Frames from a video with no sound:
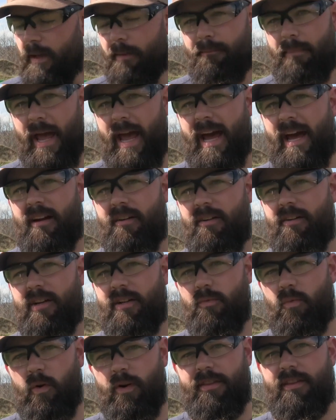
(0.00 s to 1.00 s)
pattern
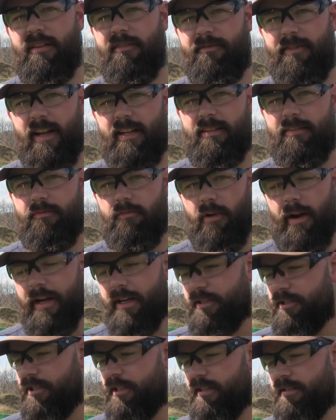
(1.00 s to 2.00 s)
and what the effective
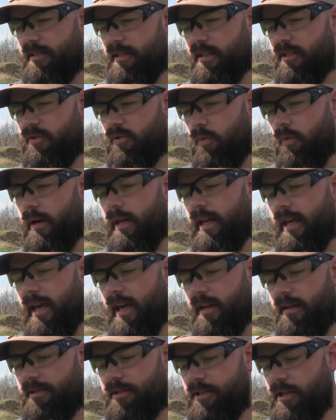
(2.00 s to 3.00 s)
range is in a 20
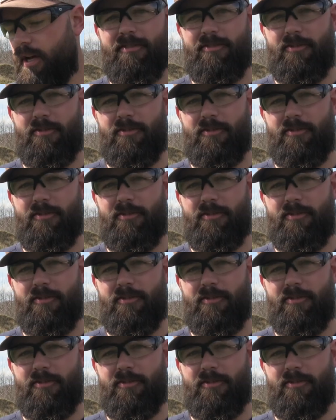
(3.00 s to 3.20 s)
gauge.